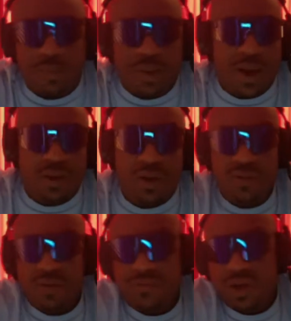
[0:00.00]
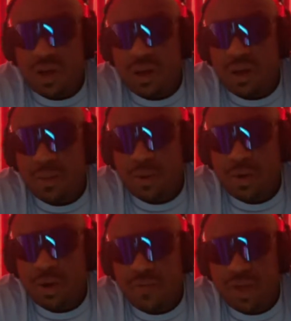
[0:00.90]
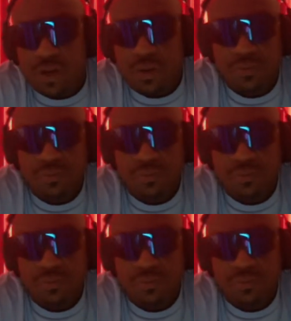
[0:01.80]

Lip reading: bike or even a vehicle.